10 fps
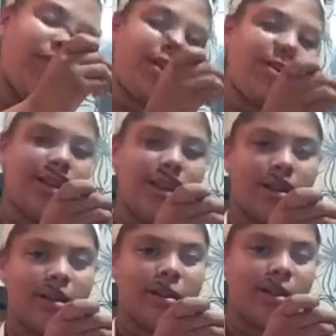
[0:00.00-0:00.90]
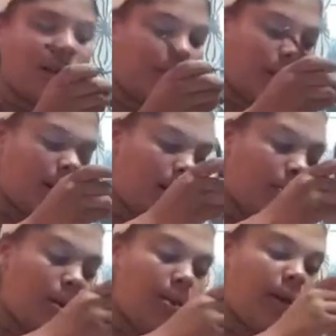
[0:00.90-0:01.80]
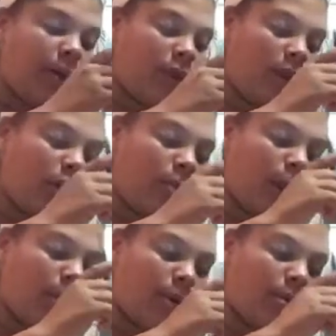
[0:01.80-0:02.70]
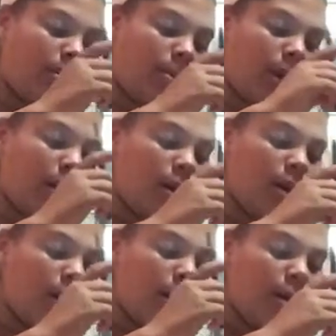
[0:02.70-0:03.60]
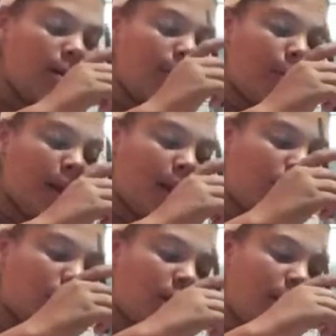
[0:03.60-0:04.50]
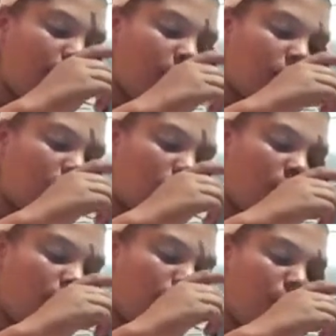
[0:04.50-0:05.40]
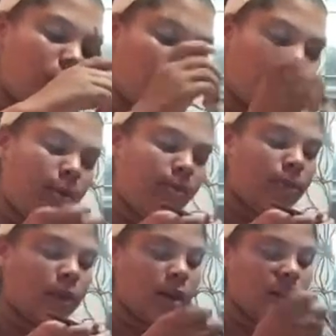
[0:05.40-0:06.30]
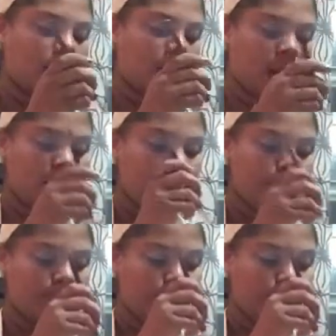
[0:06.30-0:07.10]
even gonna say that because I mean people have gone through way worse than me. But it was just miserable. It's like